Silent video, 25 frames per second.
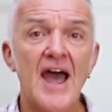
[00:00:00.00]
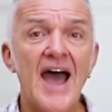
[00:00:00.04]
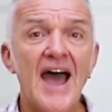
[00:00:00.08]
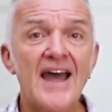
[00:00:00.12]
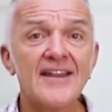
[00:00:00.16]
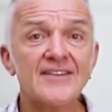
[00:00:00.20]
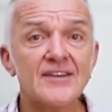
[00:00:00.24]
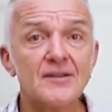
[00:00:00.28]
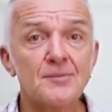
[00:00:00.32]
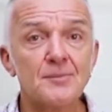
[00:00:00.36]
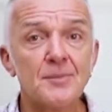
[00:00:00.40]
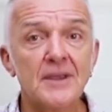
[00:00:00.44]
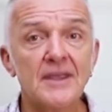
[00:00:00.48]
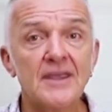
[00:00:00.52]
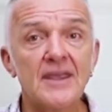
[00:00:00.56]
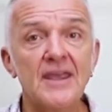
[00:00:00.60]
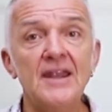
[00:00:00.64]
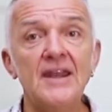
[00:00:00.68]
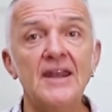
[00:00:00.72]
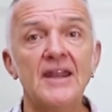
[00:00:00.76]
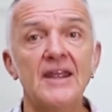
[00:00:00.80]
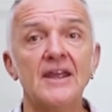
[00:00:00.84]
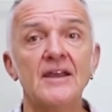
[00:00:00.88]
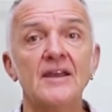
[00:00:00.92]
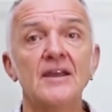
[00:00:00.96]
At the
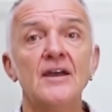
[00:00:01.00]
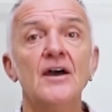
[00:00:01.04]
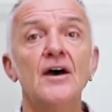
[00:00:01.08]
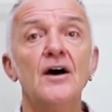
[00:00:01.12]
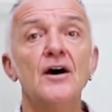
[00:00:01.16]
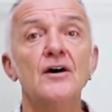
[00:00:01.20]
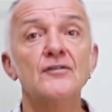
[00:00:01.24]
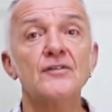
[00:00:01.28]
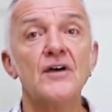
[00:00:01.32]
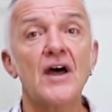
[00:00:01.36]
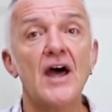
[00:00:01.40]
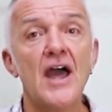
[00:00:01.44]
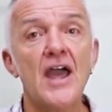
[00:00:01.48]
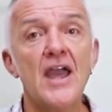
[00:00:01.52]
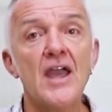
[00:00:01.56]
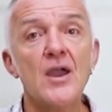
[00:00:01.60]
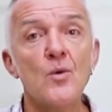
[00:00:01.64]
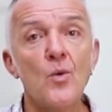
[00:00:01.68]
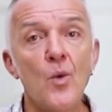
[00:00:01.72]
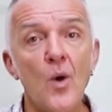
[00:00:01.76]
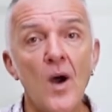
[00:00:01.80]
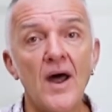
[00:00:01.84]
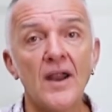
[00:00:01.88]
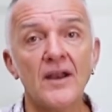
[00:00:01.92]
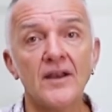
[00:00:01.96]
beginning of
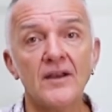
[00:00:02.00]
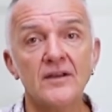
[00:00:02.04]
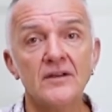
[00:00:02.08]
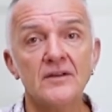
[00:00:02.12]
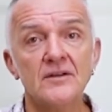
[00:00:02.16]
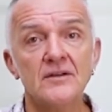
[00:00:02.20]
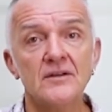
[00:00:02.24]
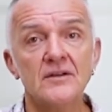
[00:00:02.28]
A1,